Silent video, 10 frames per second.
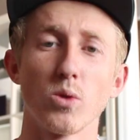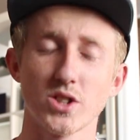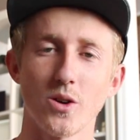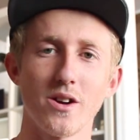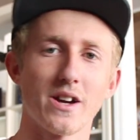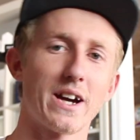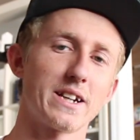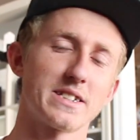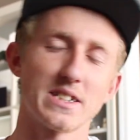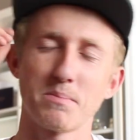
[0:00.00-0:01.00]
What's going on,
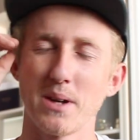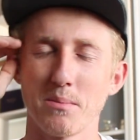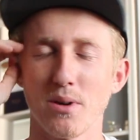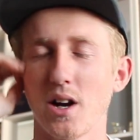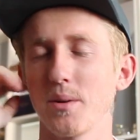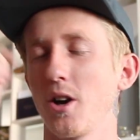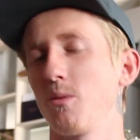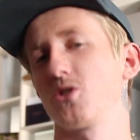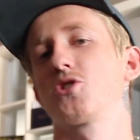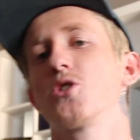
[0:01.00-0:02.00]
guys? It's been probably
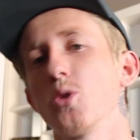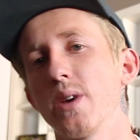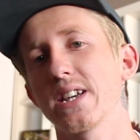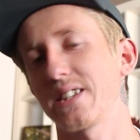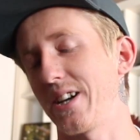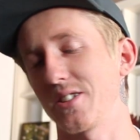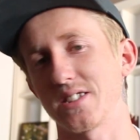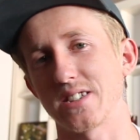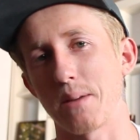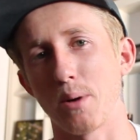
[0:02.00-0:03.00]
almost 2 weeks now
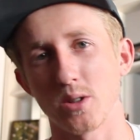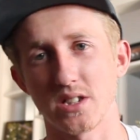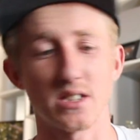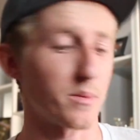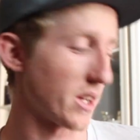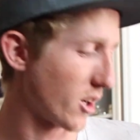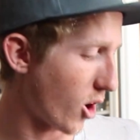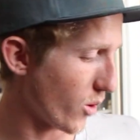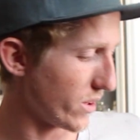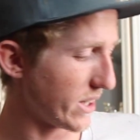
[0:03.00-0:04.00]
since I posted something
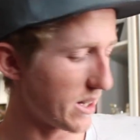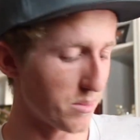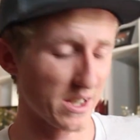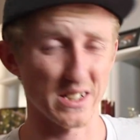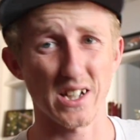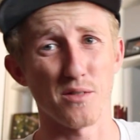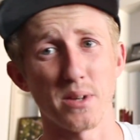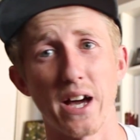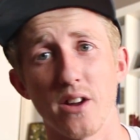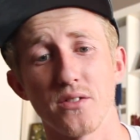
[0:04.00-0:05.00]
car related because I've
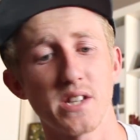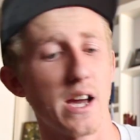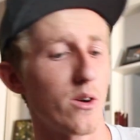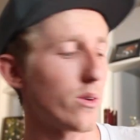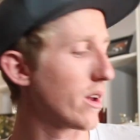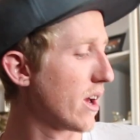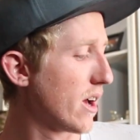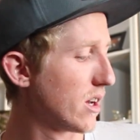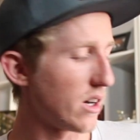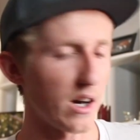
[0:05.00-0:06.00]
been out of town.
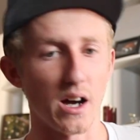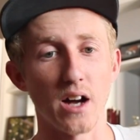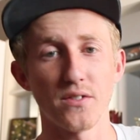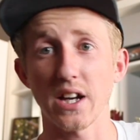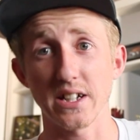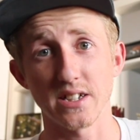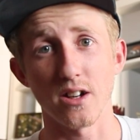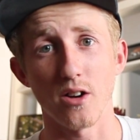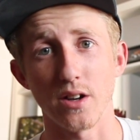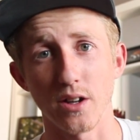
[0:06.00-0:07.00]
If you guys
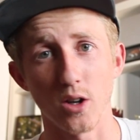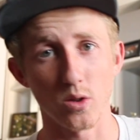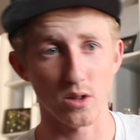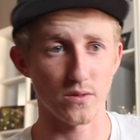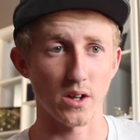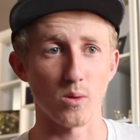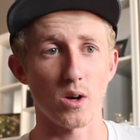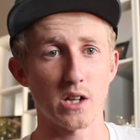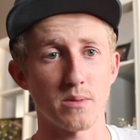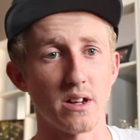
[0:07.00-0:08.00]
didn't already know, if you didn't
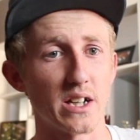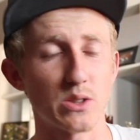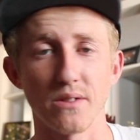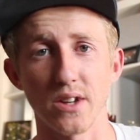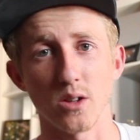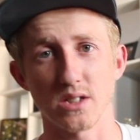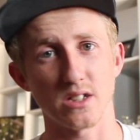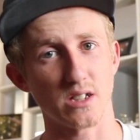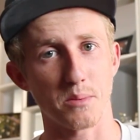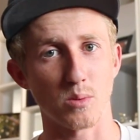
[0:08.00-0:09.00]
watch my last three videos, I
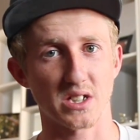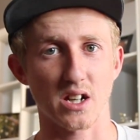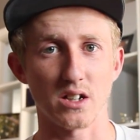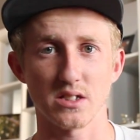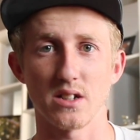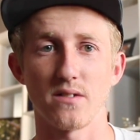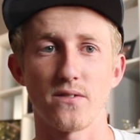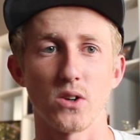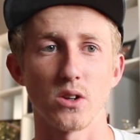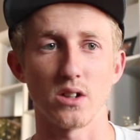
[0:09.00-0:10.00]
was up in Wisconsin
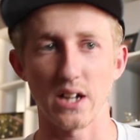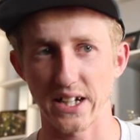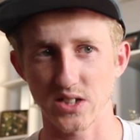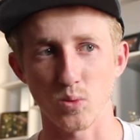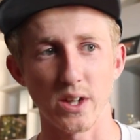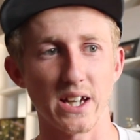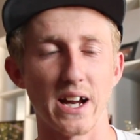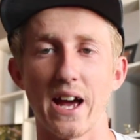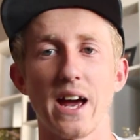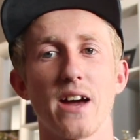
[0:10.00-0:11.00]
for the last week and
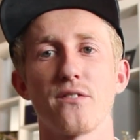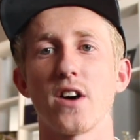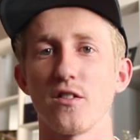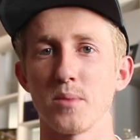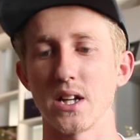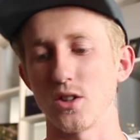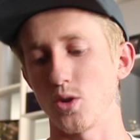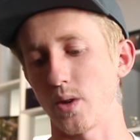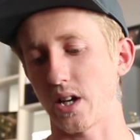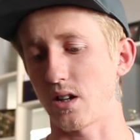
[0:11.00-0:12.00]
a half. I've been
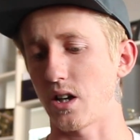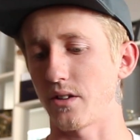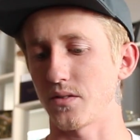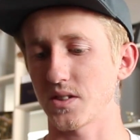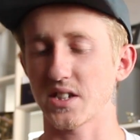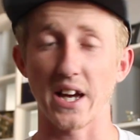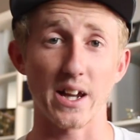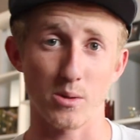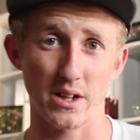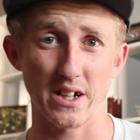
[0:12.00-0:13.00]
doing a lot of
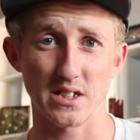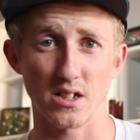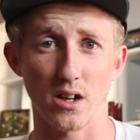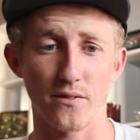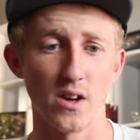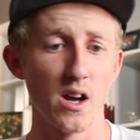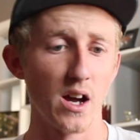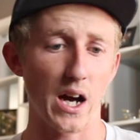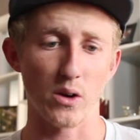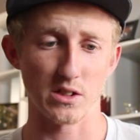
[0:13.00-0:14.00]
skating related stuff.
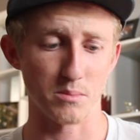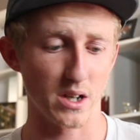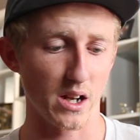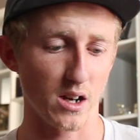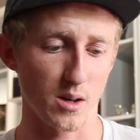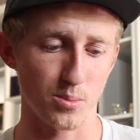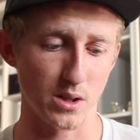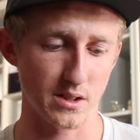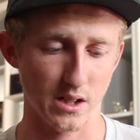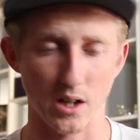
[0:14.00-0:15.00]
I was meeting up
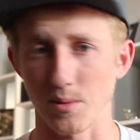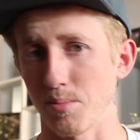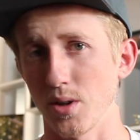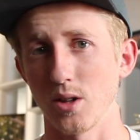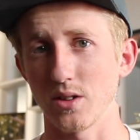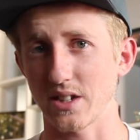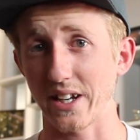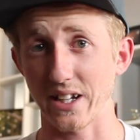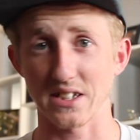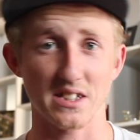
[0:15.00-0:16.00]
with a couple pros,
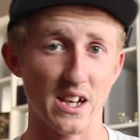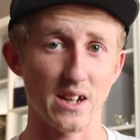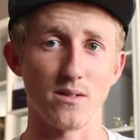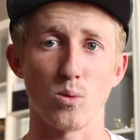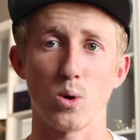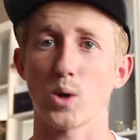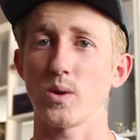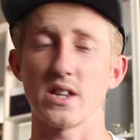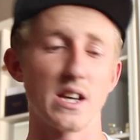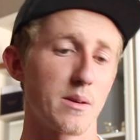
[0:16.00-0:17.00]
getting to skate and work
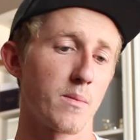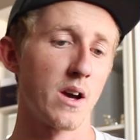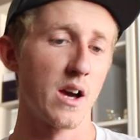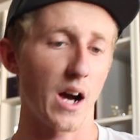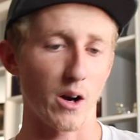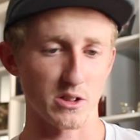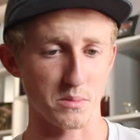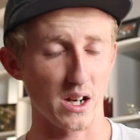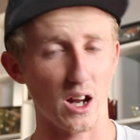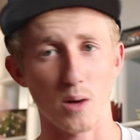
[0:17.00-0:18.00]
with them. I was
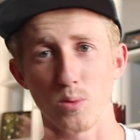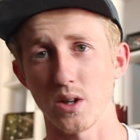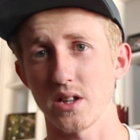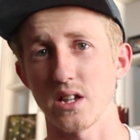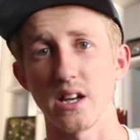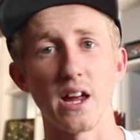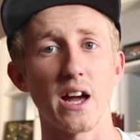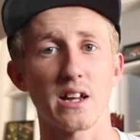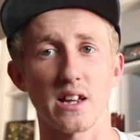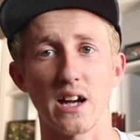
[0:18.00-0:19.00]
meeting up with
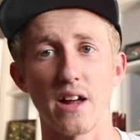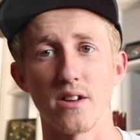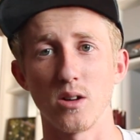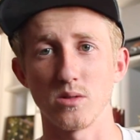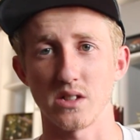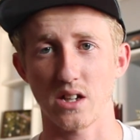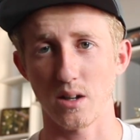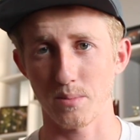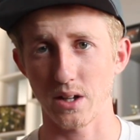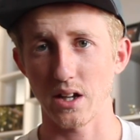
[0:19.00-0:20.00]
Nick, the guy that owns the
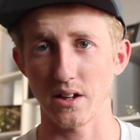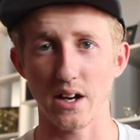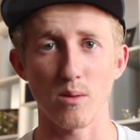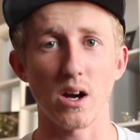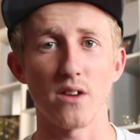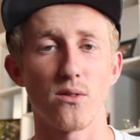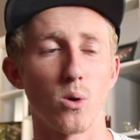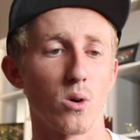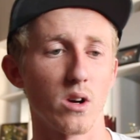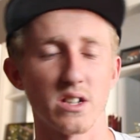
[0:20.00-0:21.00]
company that I ride
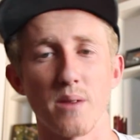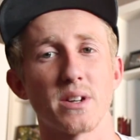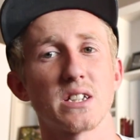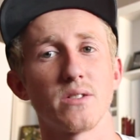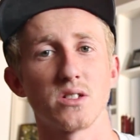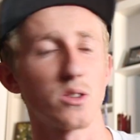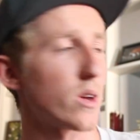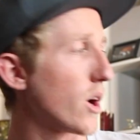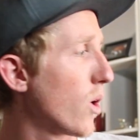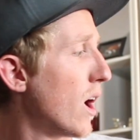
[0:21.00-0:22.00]
for, Atomic 7
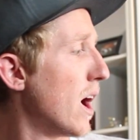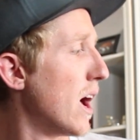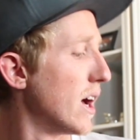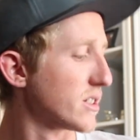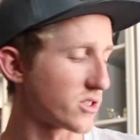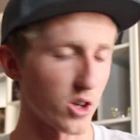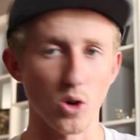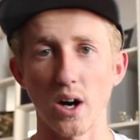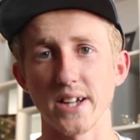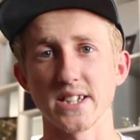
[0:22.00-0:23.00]
Studio.
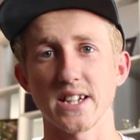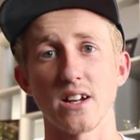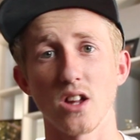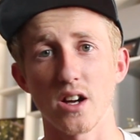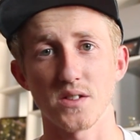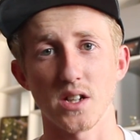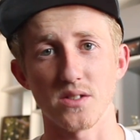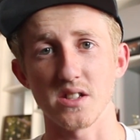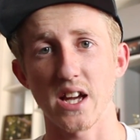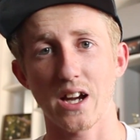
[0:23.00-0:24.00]
So I just had a lot of
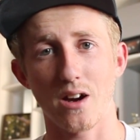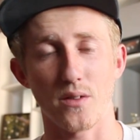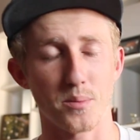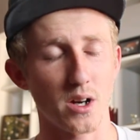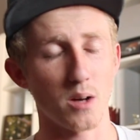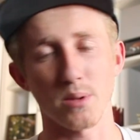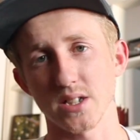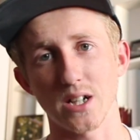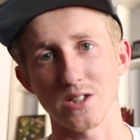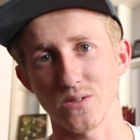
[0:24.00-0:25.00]
stuff to take care of up there,
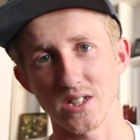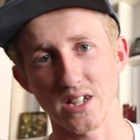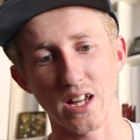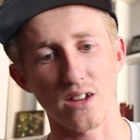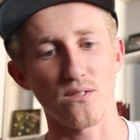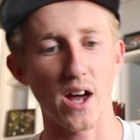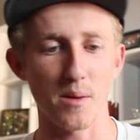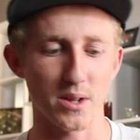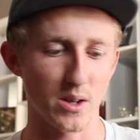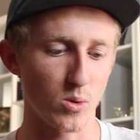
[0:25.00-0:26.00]
plus I was visiting
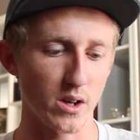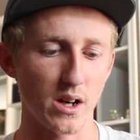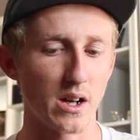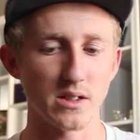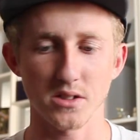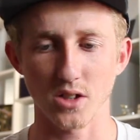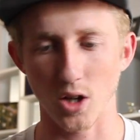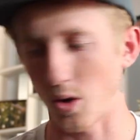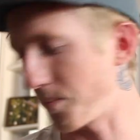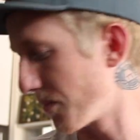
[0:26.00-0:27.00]
family and whatnot,
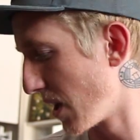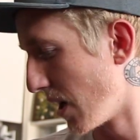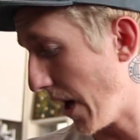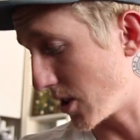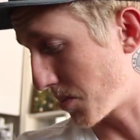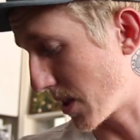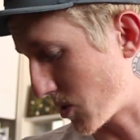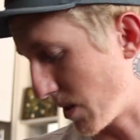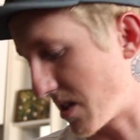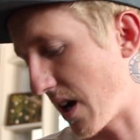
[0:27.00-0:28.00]
so it was a pretty
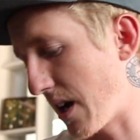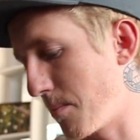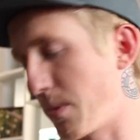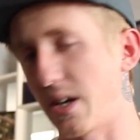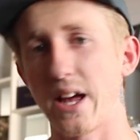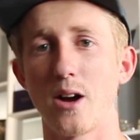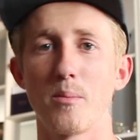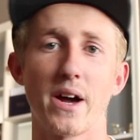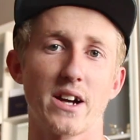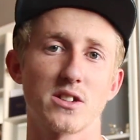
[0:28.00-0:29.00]
sweet time. But
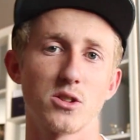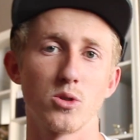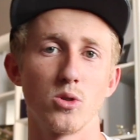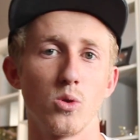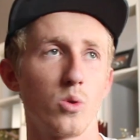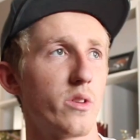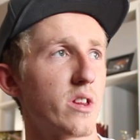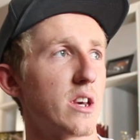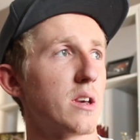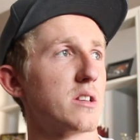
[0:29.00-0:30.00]
now back to
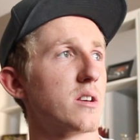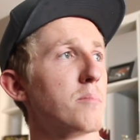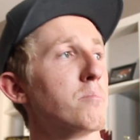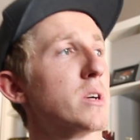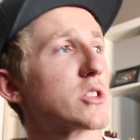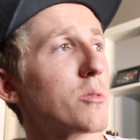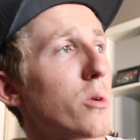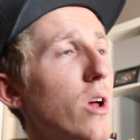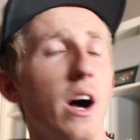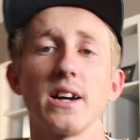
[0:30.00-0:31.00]
the
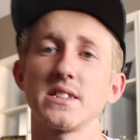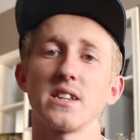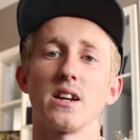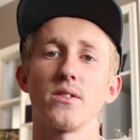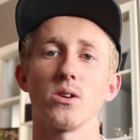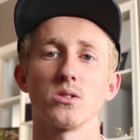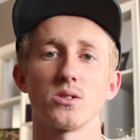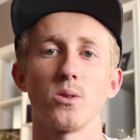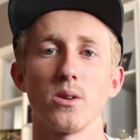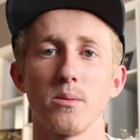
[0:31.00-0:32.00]
miserable hot state of
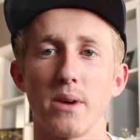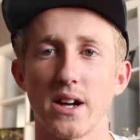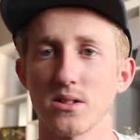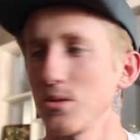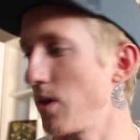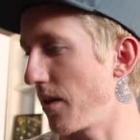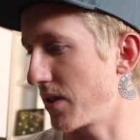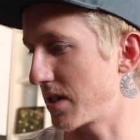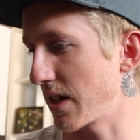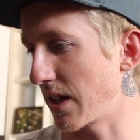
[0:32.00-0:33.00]
Arizona, back to
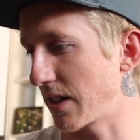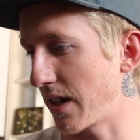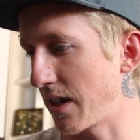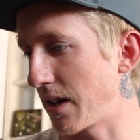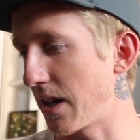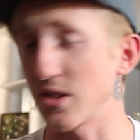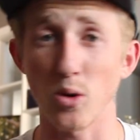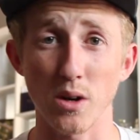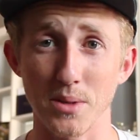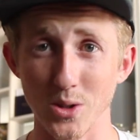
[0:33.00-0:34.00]
everything that I
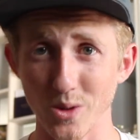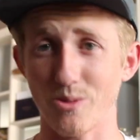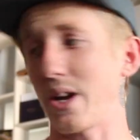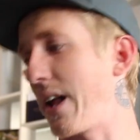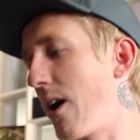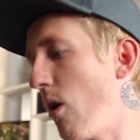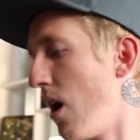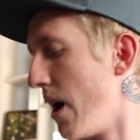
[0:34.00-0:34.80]
don't want to be doing right now.